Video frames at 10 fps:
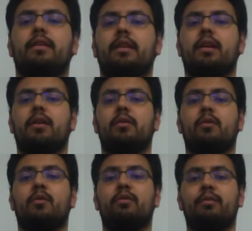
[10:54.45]
Now,
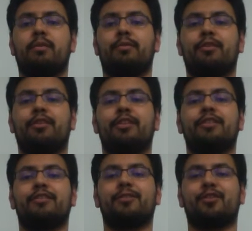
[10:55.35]
remember
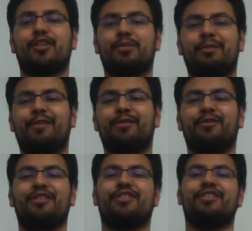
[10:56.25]
to trust your peripheral
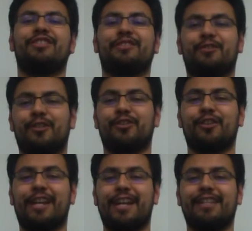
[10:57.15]
visions and trust
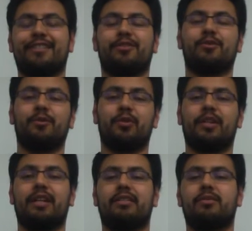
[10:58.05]
your hands that you will
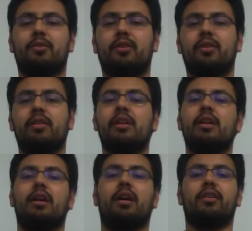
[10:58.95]
catch the ball.
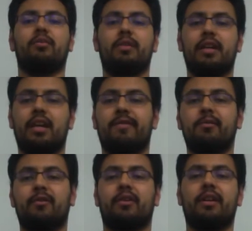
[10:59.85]
You may have
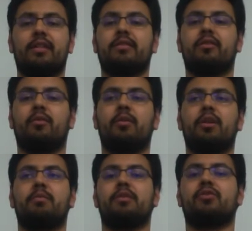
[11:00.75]
to move your hands a little
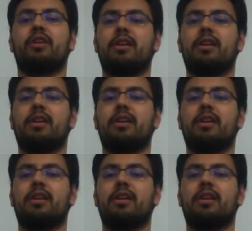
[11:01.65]
bit, but try